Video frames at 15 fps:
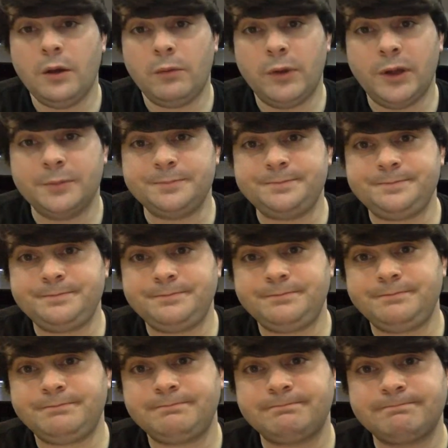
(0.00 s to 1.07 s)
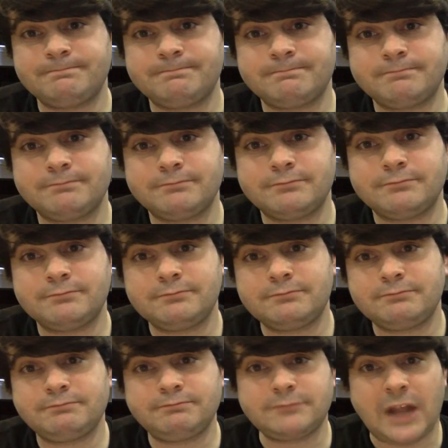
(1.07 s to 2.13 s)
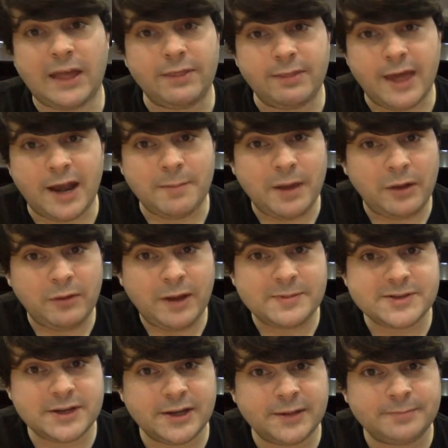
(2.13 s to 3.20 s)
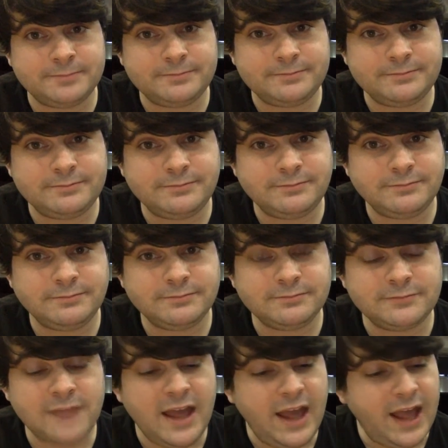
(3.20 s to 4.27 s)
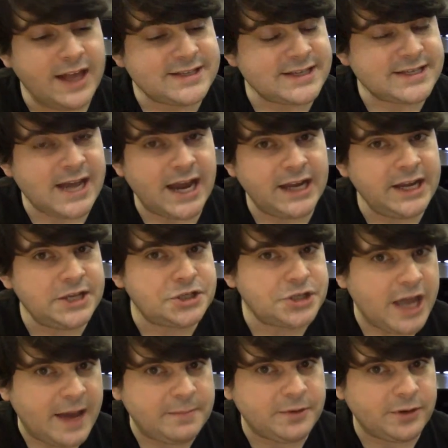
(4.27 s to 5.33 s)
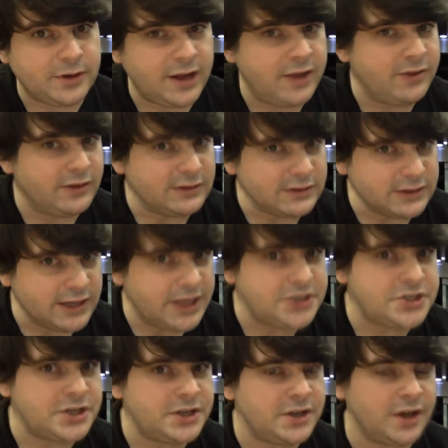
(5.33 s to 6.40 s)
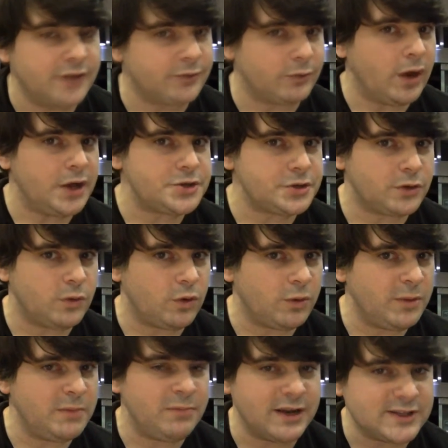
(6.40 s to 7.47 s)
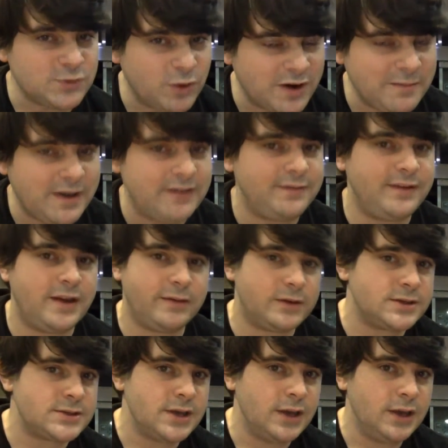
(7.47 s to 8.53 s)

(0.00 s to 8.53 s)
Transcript: Well, that about wraps it up. It's a tiny chapter in the legend of Roger Corman, but it's one of my favorites.